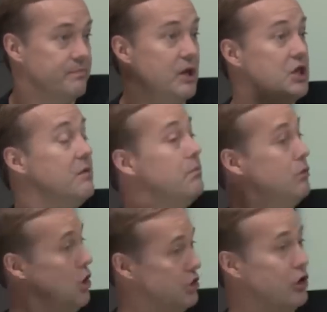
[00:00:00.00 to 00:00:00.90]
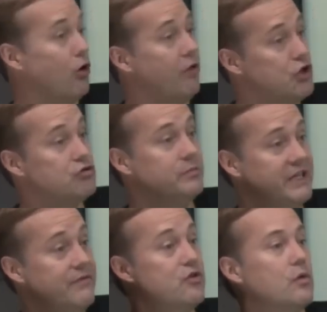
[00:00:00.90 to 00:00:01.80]
But the, the early true
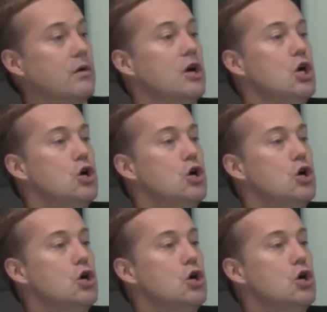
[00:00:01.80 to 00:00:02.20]
believers were